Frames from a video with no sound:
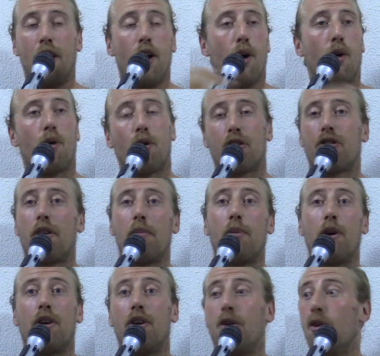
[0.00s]
or
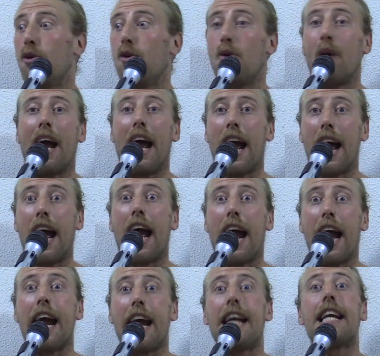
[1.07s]
someone who
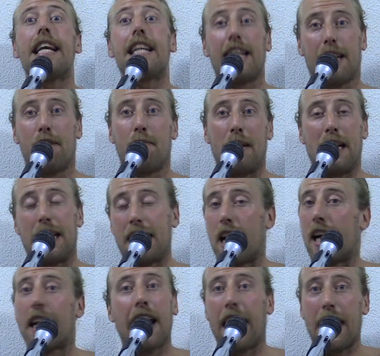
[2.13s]
hated me,
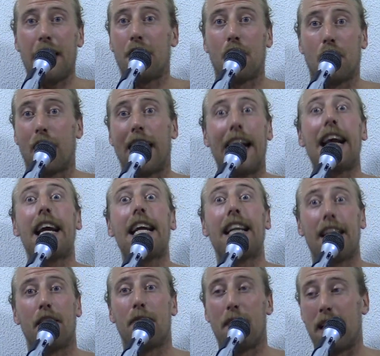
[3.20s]
not a hater,
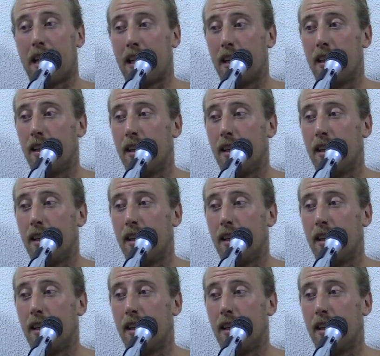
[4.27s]
hated me,